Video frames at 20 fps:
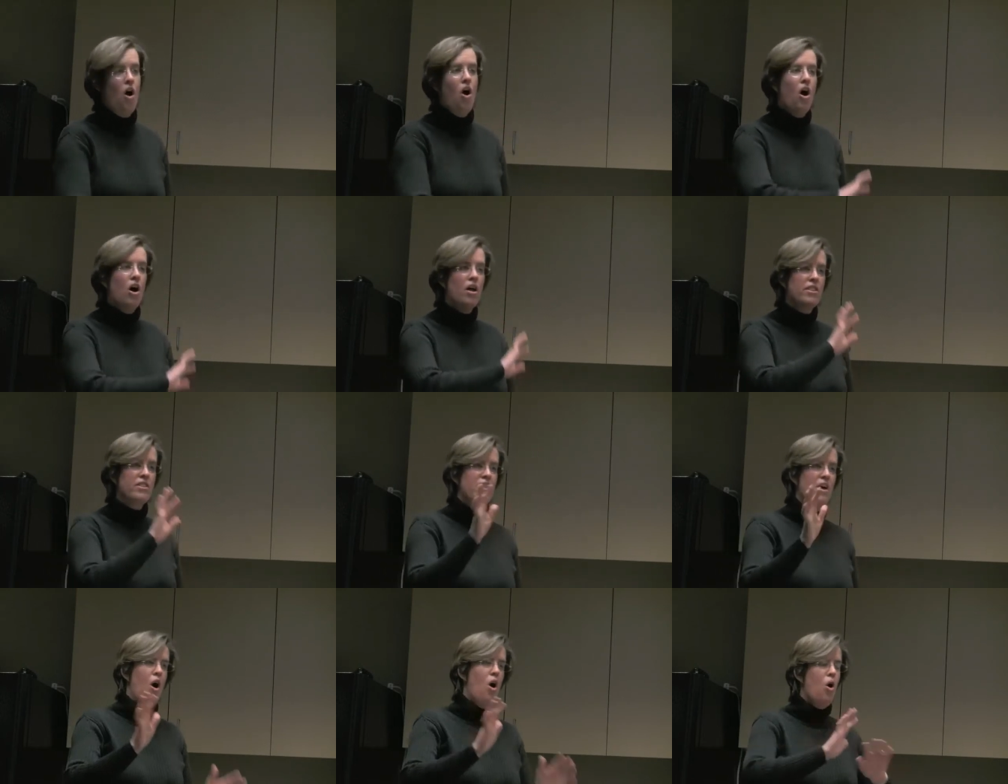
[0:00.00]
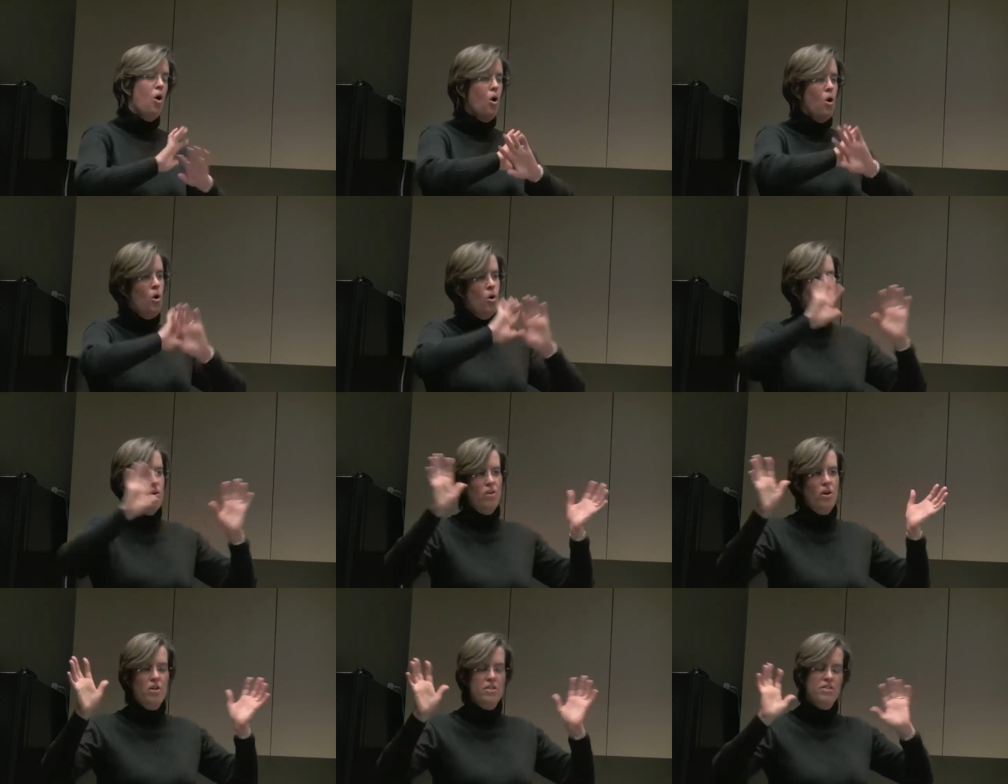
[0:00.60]
all the
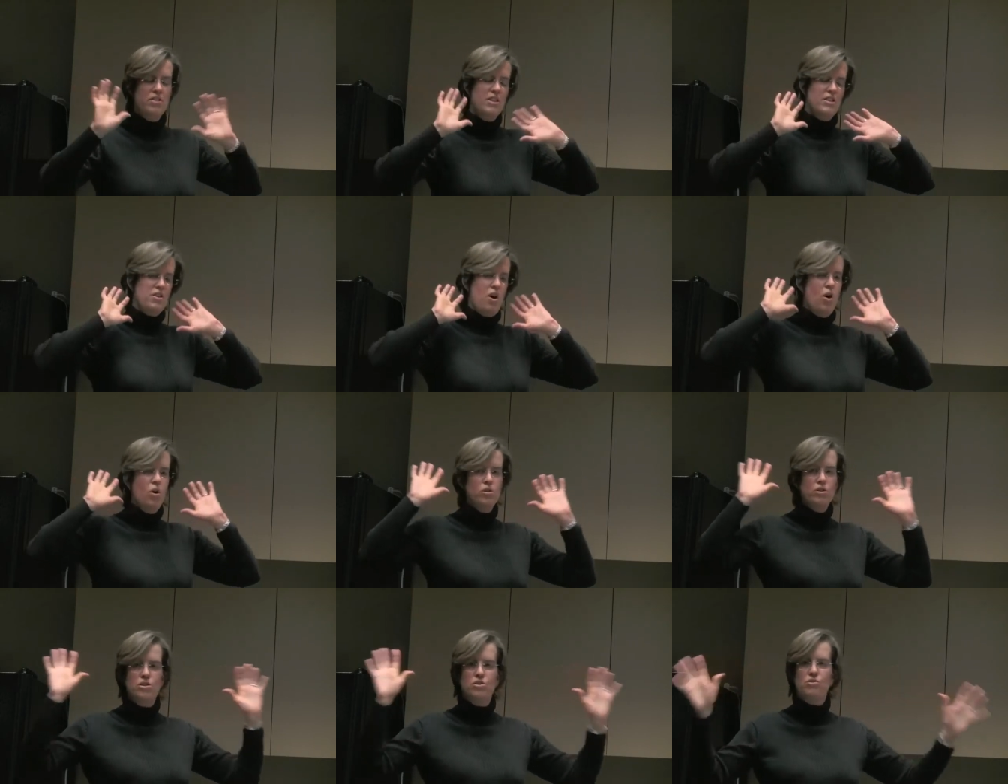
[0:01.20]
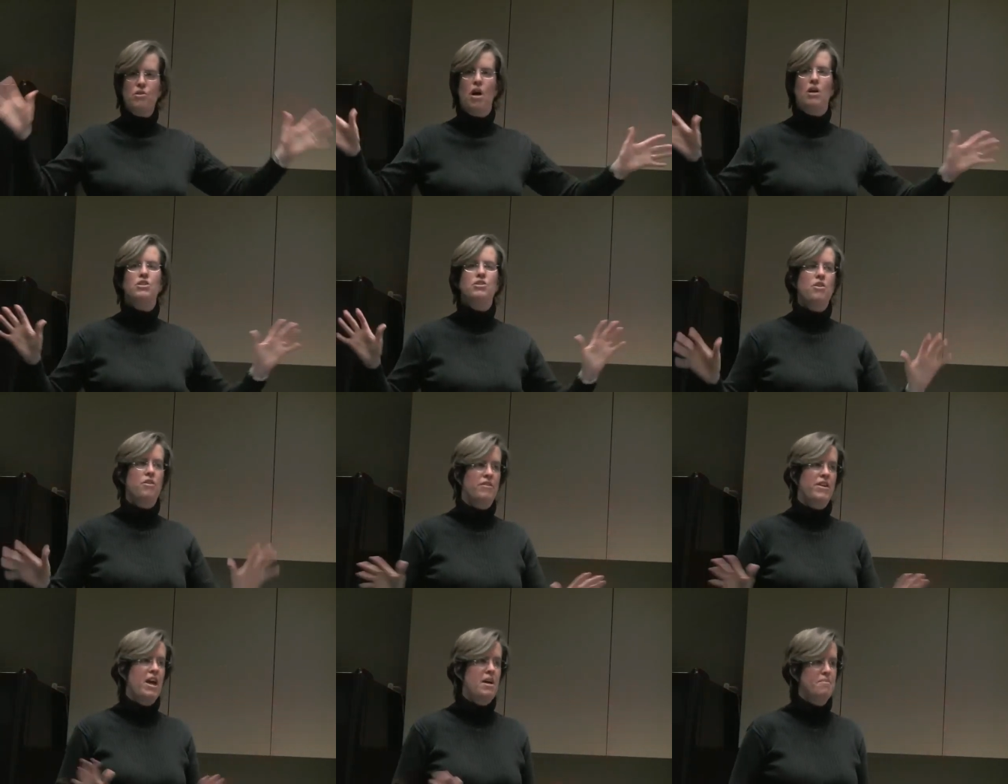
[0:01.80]
whole this whole
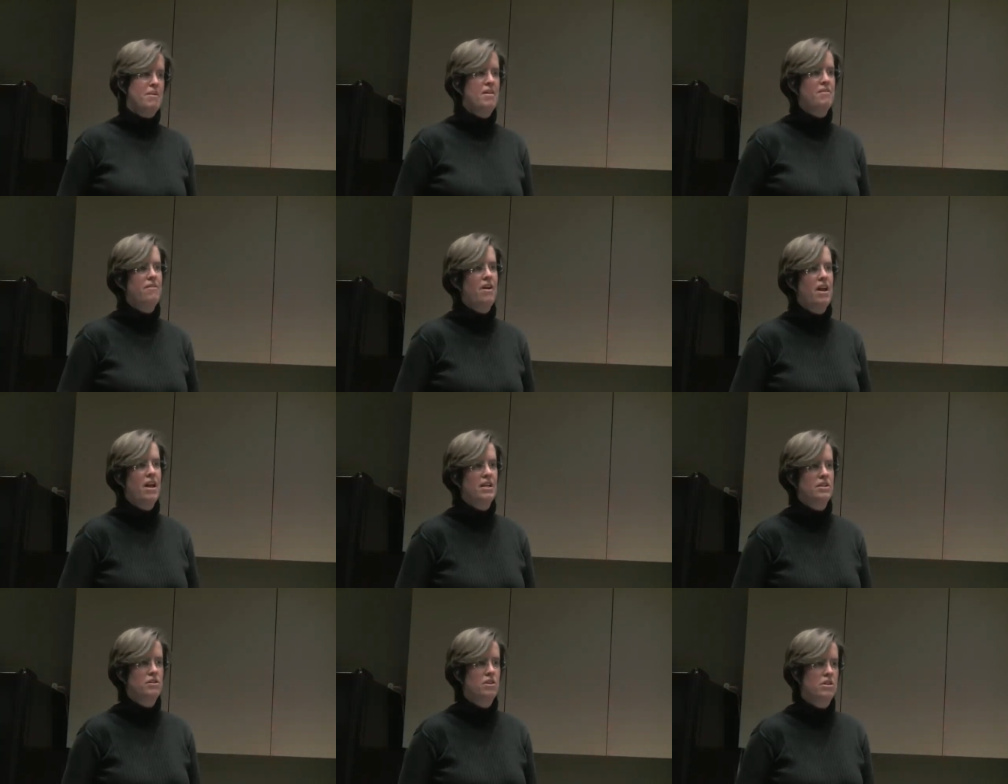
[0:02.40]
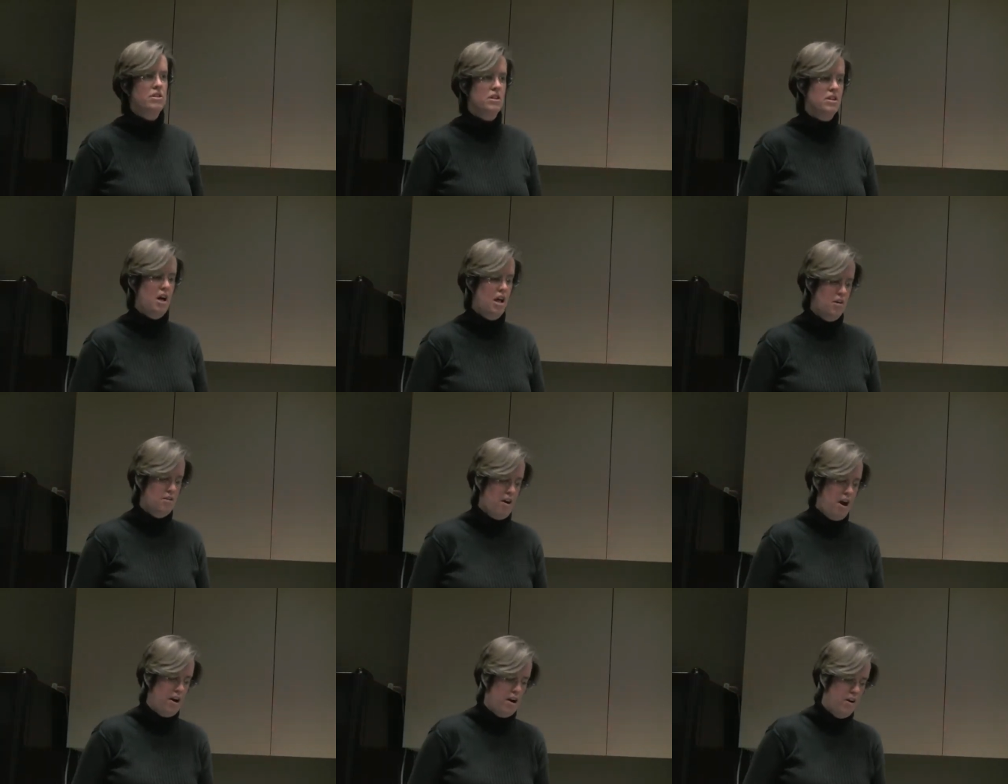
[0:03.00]
structure of campaign finance laws in
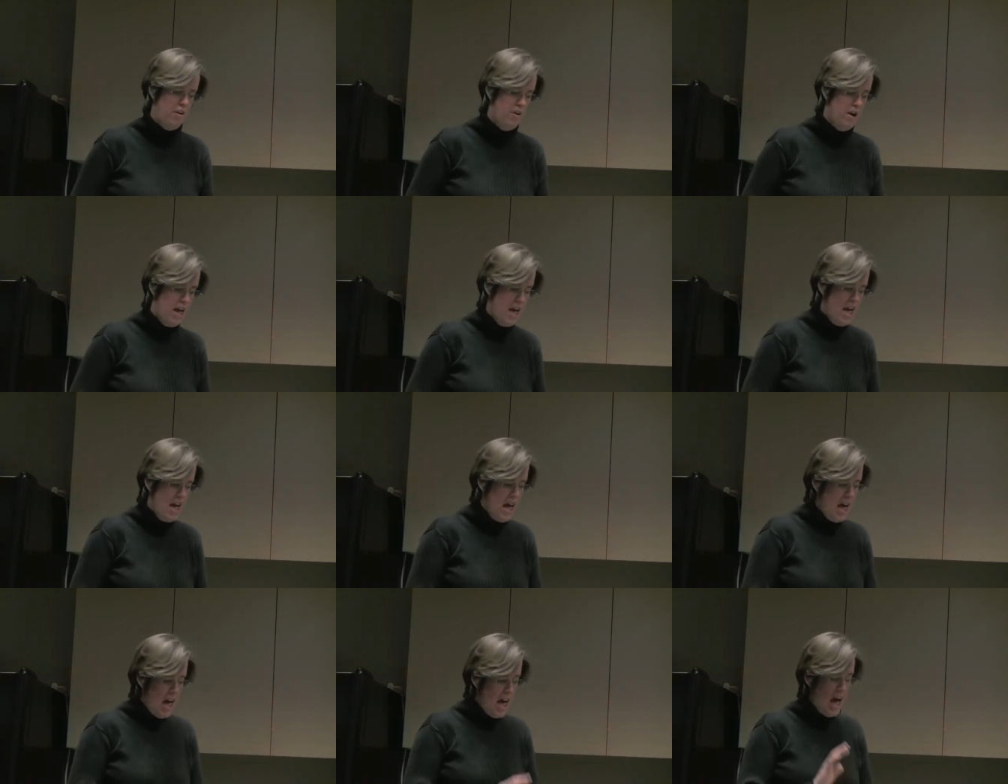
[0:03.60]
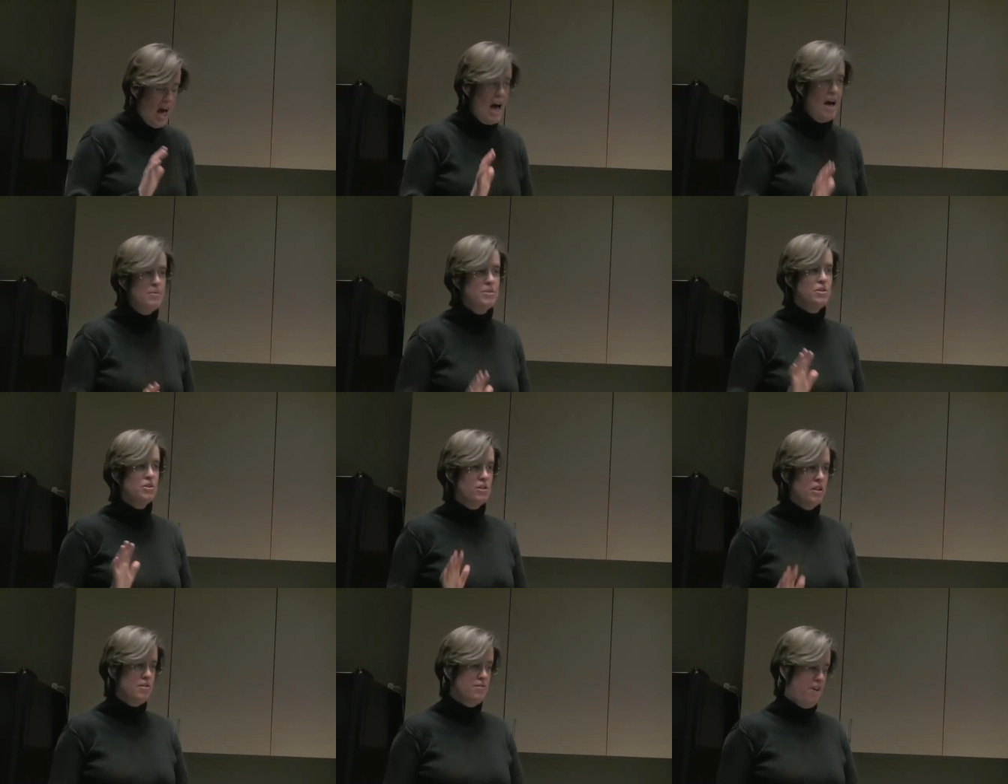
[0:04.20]
Colorado
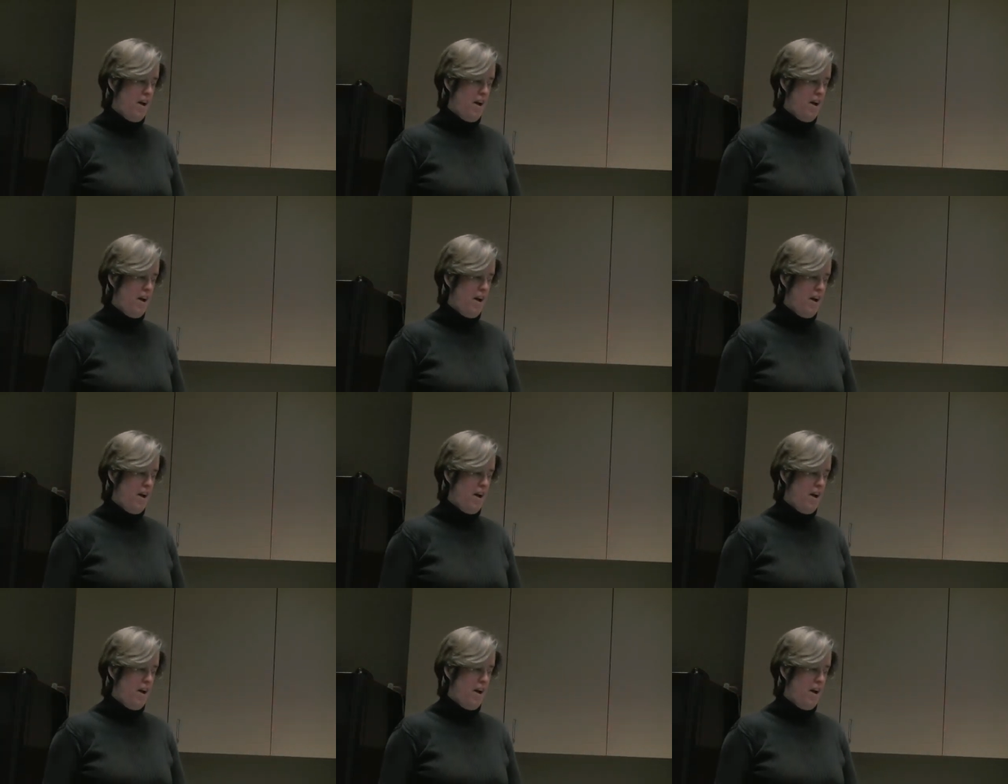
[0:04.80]
absolutely